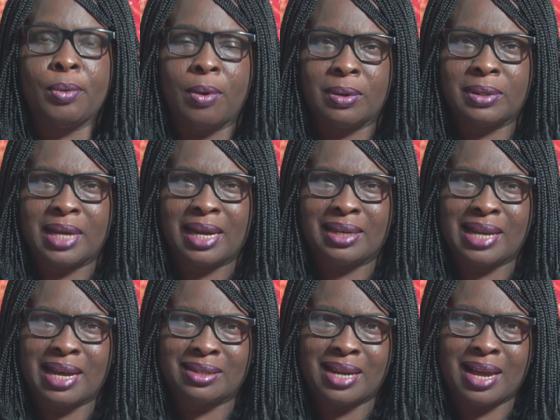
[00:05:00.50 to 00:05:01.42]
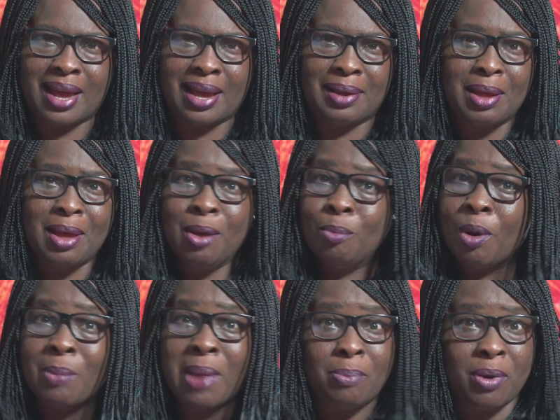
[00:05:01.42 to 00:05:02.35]
or die na die.
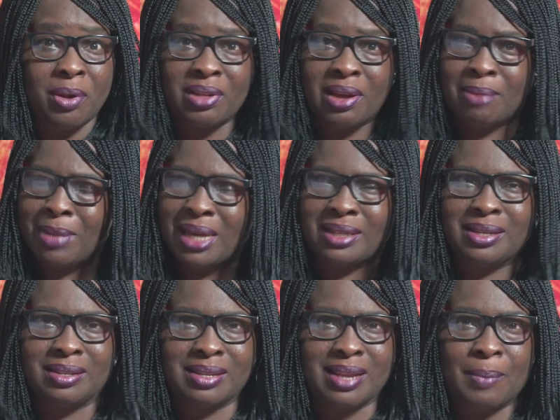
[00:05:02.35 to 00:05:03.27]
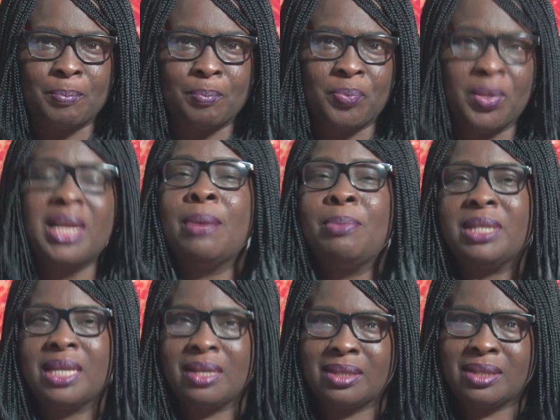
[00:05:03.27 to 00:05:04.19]
But my brother, my sister, let
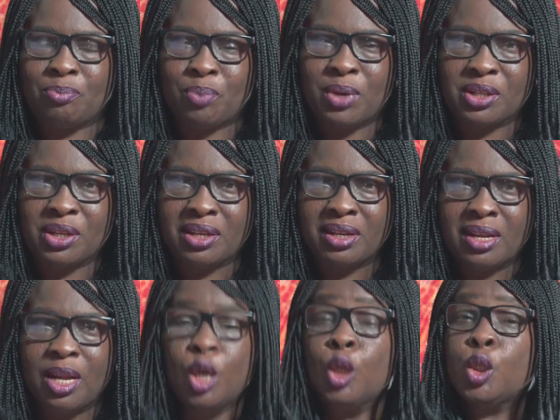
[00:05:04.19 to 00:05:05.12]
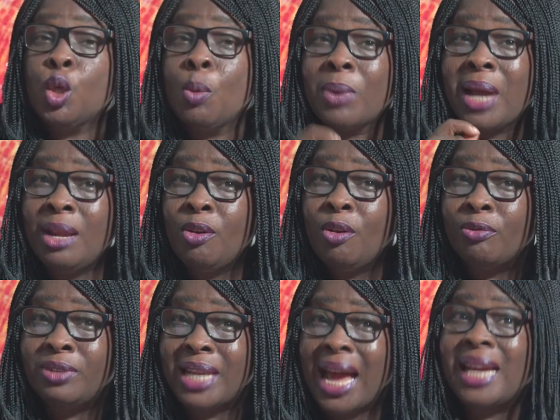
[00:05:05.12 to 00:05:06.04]
me say this in pidgin. Some kind
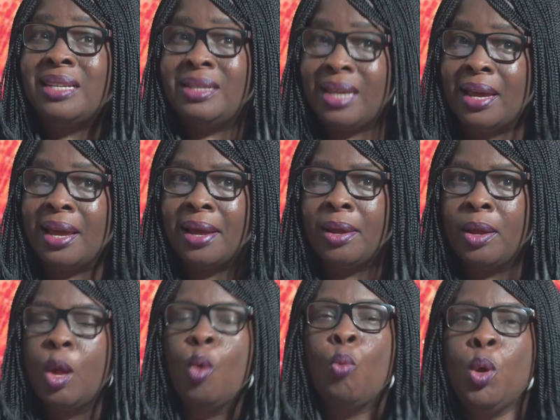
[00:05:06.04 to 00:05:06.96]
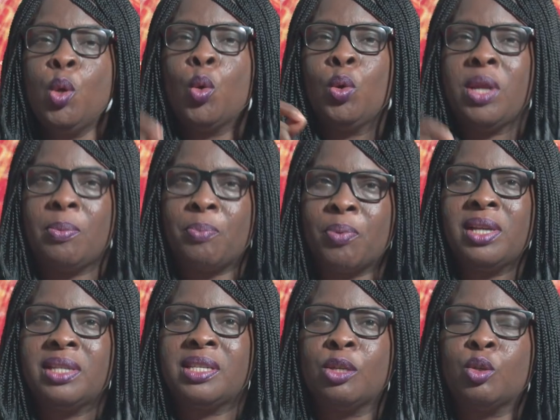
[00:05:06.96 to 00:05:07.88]
of die there where you go dey
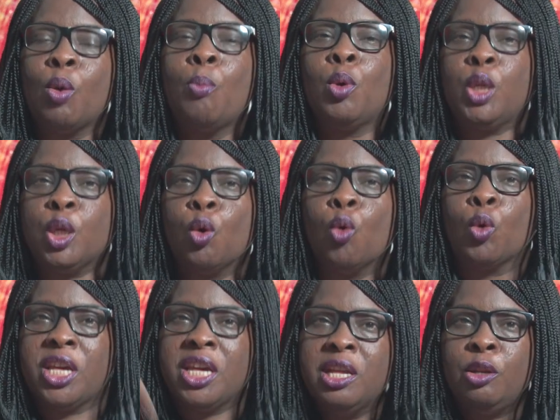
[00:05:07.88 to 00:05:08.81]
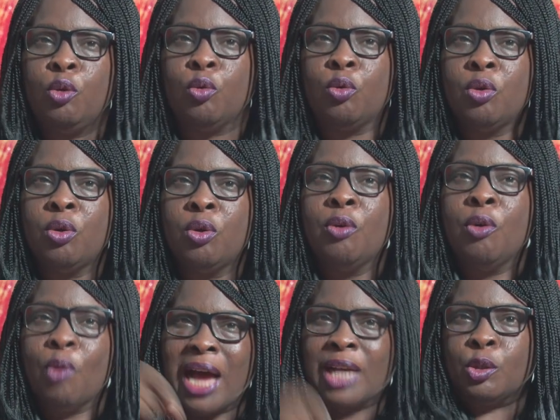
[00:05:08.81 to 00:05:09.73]
pray say somebody go kill you
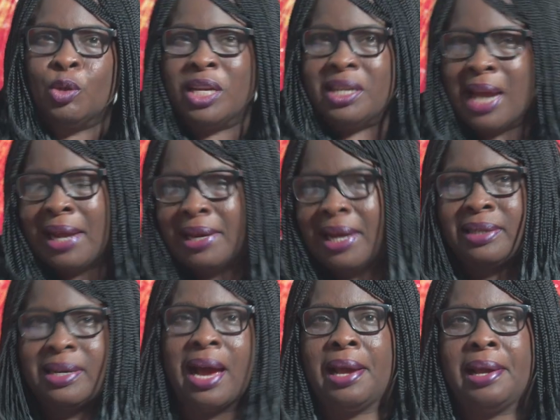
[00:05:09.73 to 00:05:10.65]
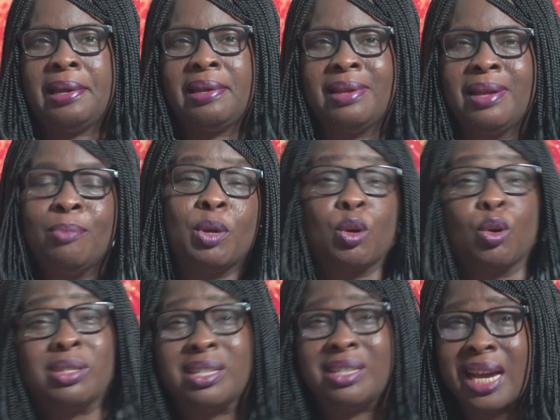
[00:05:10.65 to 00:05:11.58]
as you dey die that die.
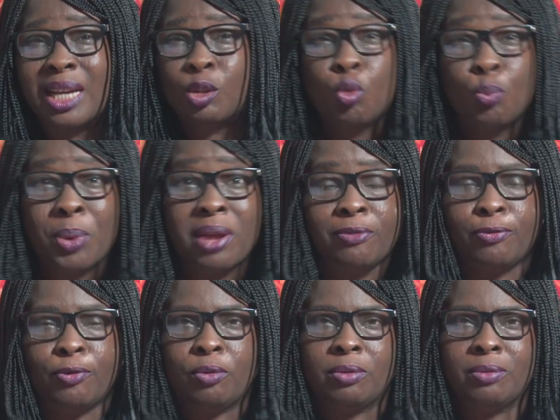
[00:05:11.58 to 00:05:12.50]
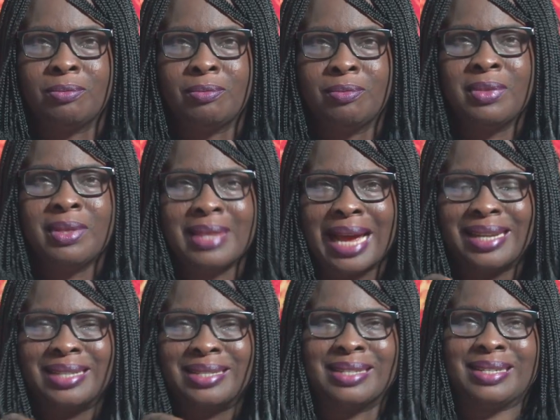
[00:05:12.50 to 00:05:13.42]
Because the die too painful.
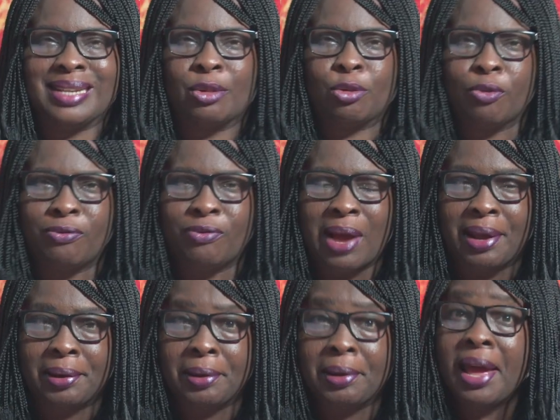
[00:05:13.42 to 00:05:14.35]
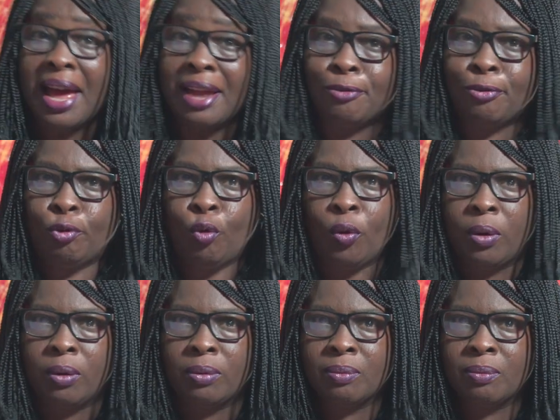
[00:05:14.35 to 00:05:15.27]
That is the death of fire and
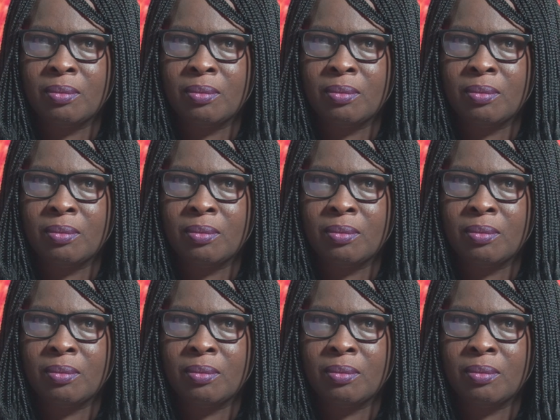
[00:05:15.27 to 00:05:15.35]
fuel.